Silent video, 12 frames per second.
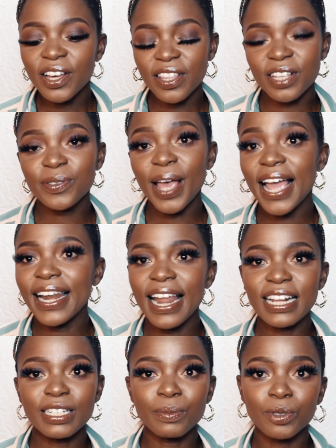That's where I
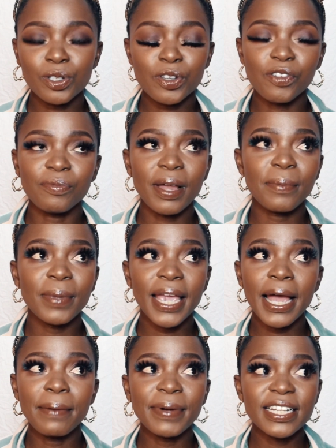learned most of my
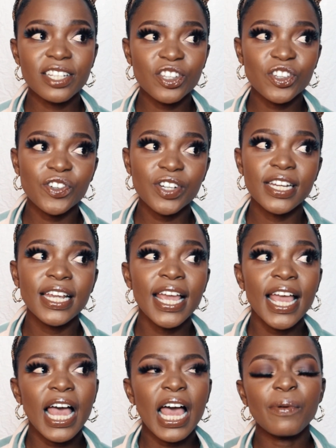makeup artistry.
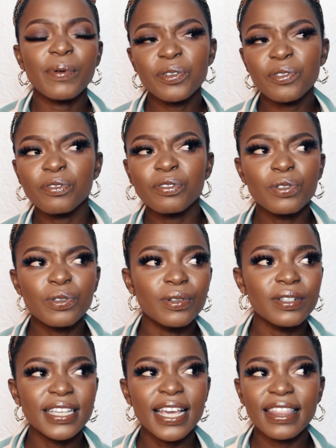I went to a few
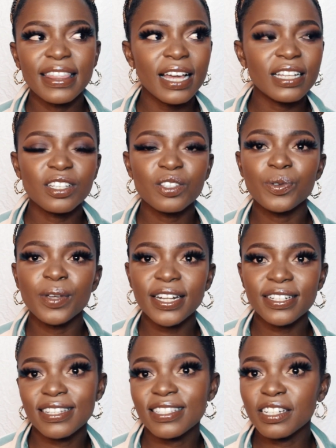schools here and there just to
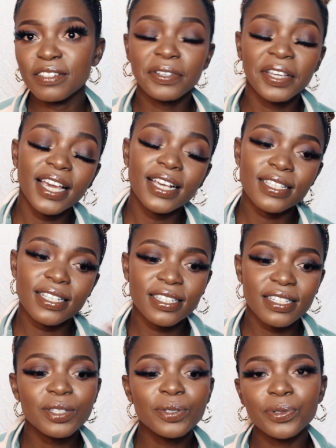get the certificates and
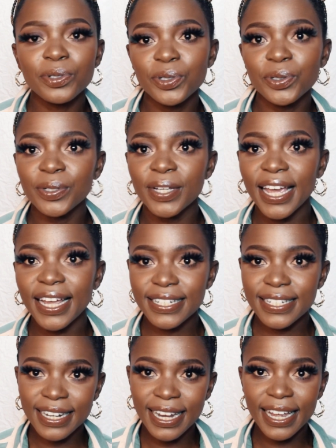just to, you know,
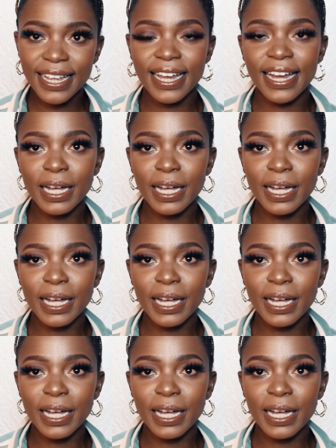get like